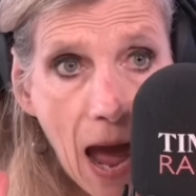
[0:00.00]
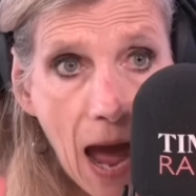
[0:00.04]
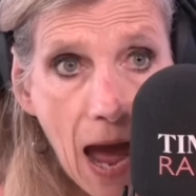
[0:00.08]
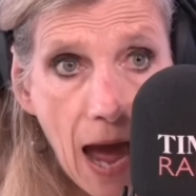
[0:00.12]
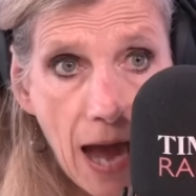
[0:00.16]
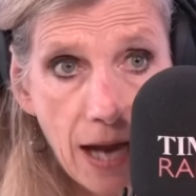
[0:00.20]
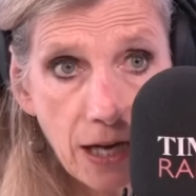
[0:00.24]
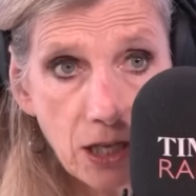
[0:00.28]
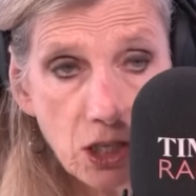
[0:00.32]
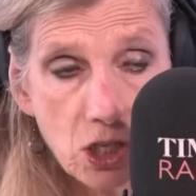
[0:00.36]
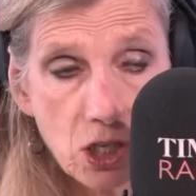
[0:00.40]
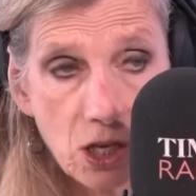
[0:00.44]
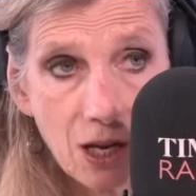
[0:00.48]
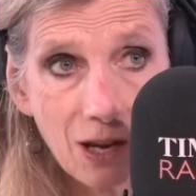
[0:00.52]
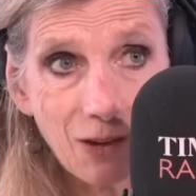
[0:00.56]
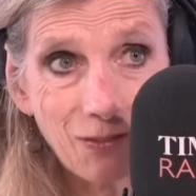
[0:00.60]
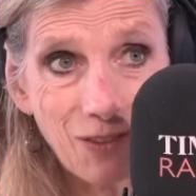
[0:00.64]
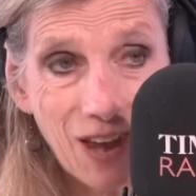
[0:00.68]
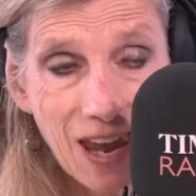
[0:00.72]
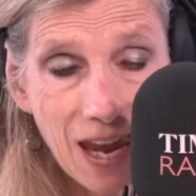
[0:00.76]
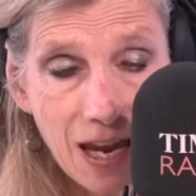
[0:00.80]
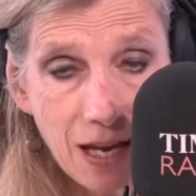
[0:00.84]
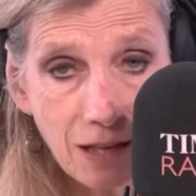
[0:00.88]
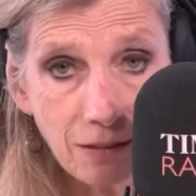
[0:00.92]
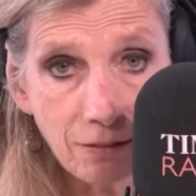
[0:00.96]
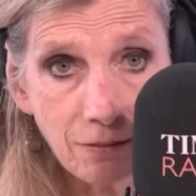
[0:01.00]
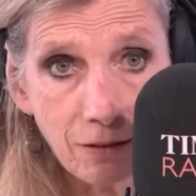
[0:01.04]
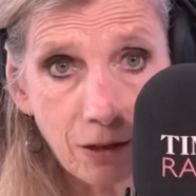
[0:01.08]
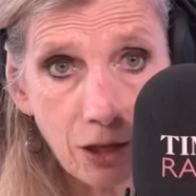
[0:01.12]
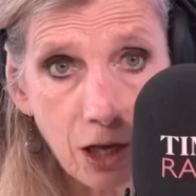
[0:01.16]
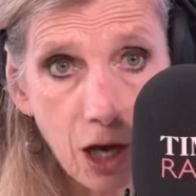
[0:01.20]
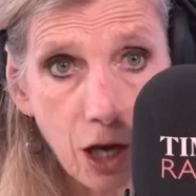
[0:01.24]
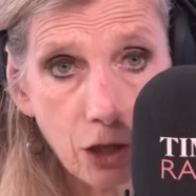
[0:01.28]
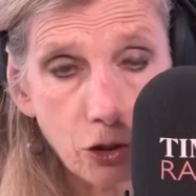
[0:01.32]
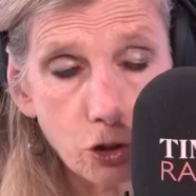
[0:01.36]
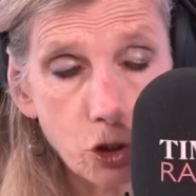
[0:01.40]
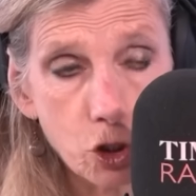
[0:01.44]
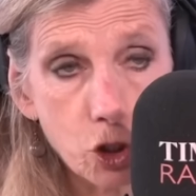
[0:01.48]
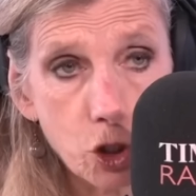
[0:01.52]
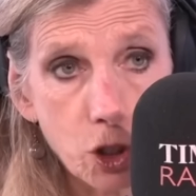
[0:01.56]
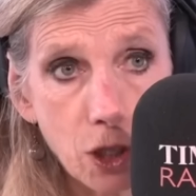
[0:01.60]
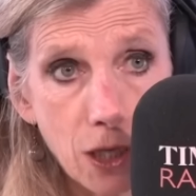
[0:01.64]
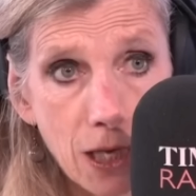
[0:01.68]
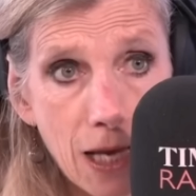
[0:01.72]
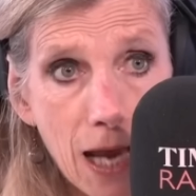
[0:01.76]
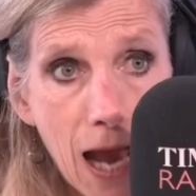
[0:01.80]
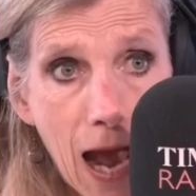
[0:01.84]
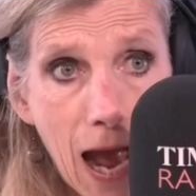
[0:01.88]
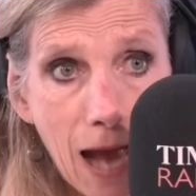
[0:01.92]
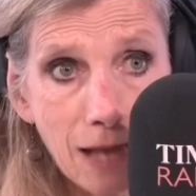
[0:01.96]
active in the
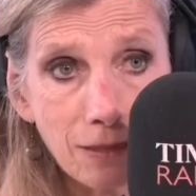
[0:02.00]
country